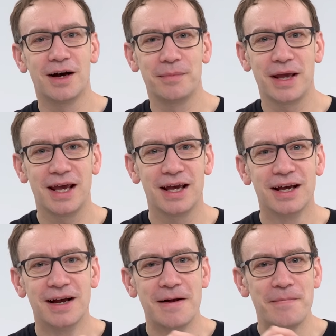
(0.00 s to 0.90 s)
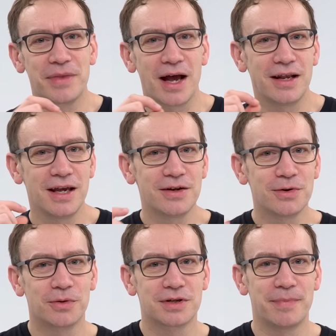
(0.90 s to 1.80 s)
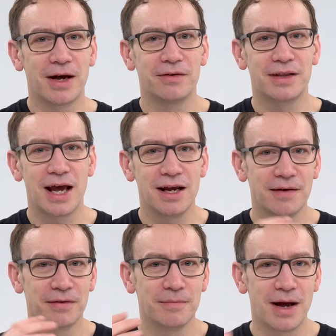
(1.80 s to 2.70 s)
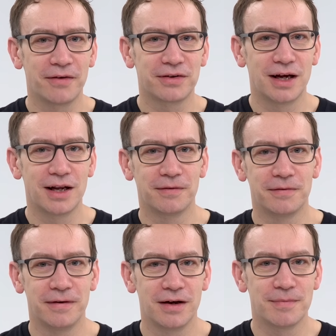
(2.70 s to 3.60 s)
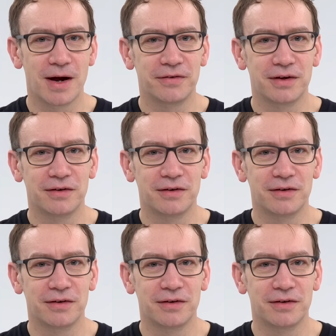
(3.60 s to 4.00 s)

up here. And he talked about the A-level maths and A-level further maths